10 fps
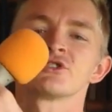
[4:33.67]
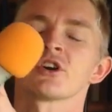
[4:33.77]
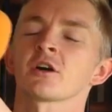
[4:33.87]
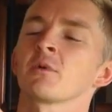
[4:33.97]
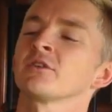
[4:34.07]

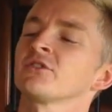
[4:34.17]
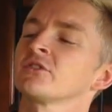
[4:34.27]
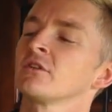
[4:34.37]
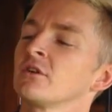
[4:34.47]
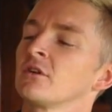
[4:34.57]
shock
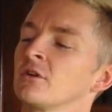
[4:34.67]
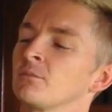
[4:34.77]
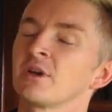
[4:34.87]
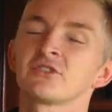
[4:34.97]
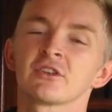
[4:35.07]
mounts,
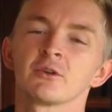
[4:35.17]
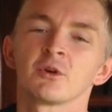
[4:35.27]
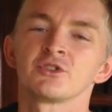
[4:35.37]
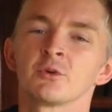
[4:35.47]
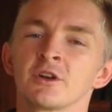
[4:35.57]
basically
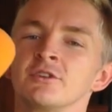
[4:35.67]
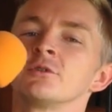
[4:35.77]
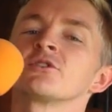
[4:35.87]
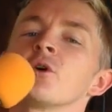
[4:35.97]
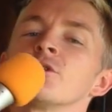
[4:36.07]
what you want to
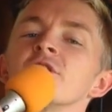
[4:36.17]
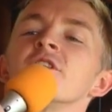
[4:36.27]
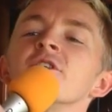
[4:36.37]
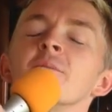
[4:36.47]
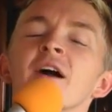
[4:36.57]
do is hold
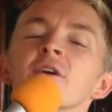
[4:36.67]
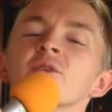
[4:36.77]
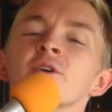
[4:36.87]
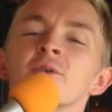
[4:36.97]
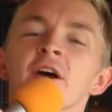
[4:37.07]
the
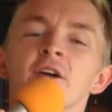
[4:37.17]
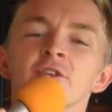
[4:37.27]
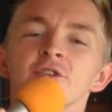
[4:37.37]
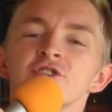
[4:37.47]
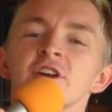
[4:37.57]
microphone right on
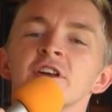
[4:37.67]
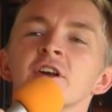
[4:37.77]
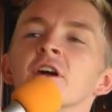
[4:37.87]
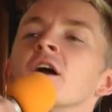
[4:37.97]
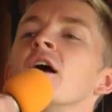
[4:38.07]
your chin
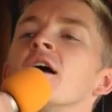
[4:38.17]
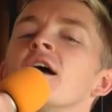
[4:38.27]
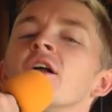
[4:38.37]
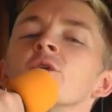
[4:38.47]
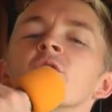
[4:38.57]
here.
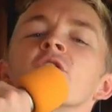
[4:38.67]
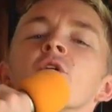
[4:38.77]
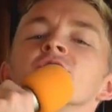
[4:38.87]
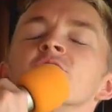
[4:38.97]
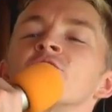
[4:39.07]
And you want to
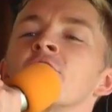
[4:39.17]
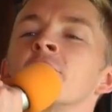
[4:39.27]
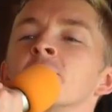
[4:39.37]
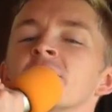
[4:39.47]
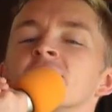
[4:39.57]
hold it
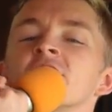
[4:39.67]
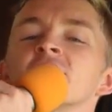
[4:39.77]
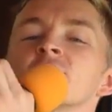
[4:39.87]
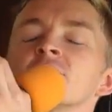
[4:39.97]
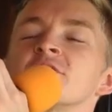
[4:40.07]
firm because any
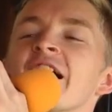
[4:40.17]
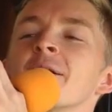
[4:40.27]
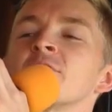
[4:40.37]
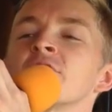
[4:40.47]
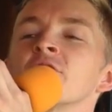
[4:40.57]
sort of
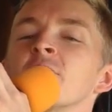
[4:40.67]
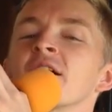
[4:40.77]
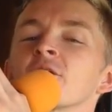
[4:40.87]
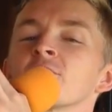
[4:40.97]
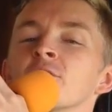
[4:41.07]
tapping on the
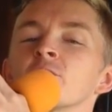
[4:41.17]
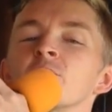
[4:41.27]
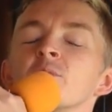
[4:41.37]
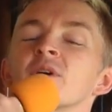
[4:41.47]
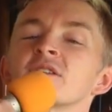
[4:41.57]
microphone will
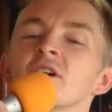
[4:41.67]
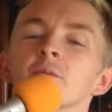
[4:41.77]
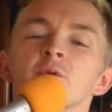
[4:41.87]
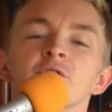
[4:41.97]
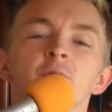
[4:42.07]
be picked
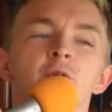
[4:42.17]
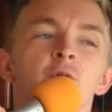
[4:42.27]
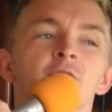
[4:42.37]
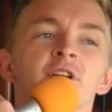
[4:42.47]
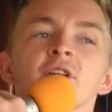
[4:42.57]
up when you're
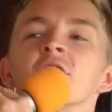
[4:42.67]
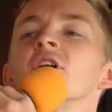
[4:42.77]
recording.